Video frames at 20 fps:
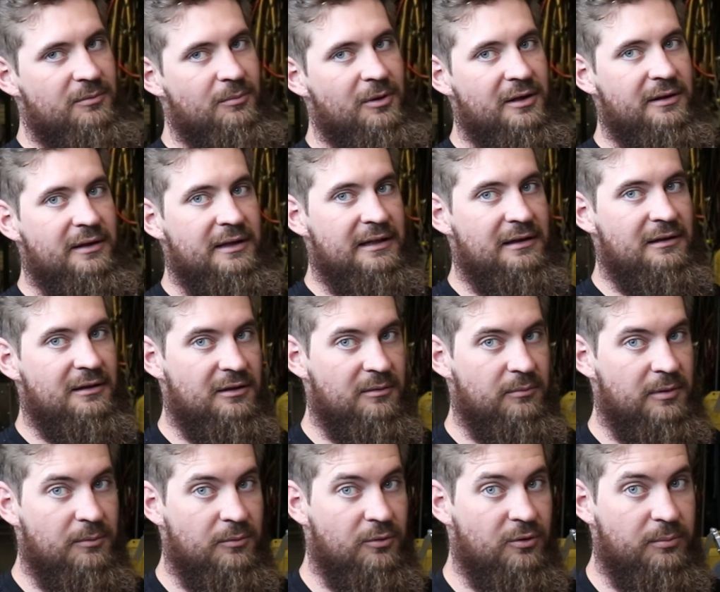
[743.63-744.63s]
you might need a little
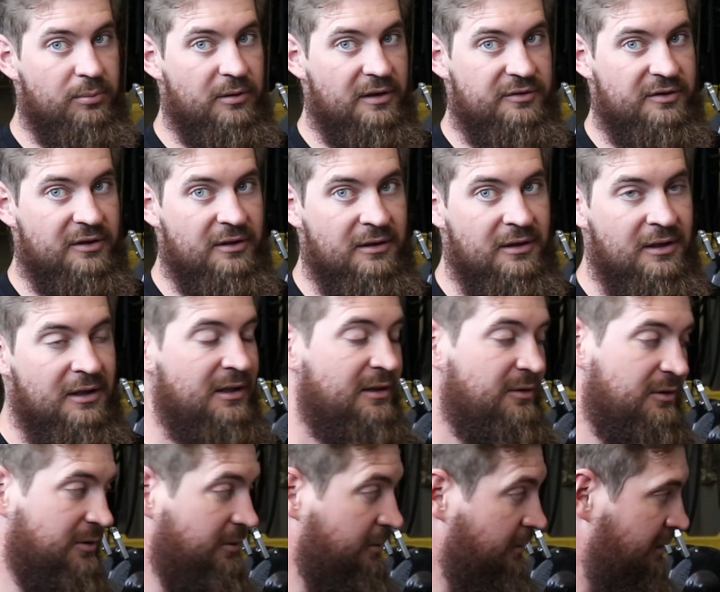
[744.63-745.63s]
bit more pressure
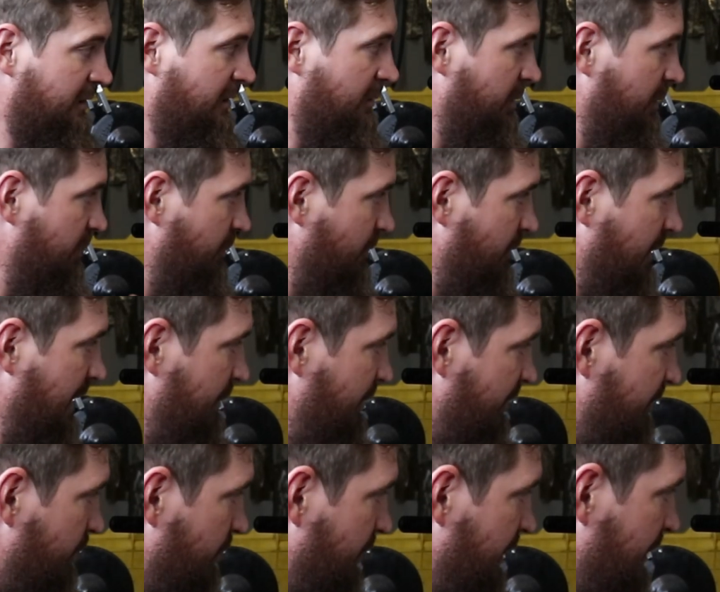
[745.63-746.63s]
or a little bit more
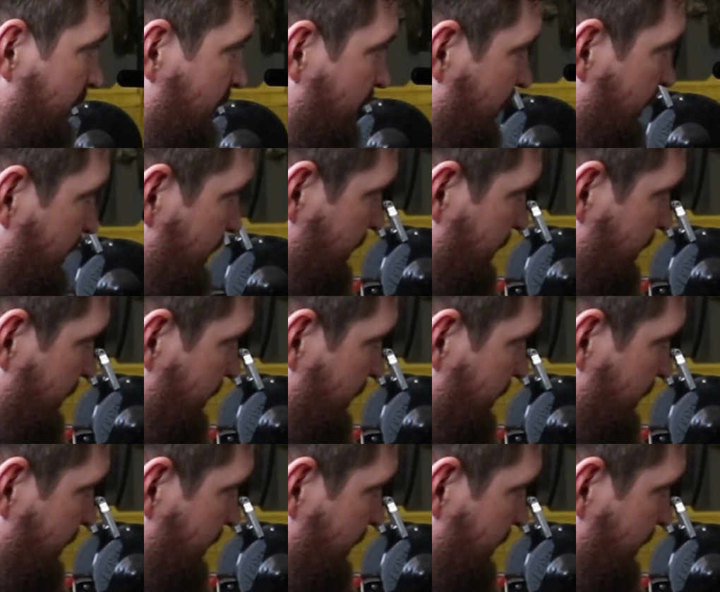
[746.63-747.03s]
hammer spring.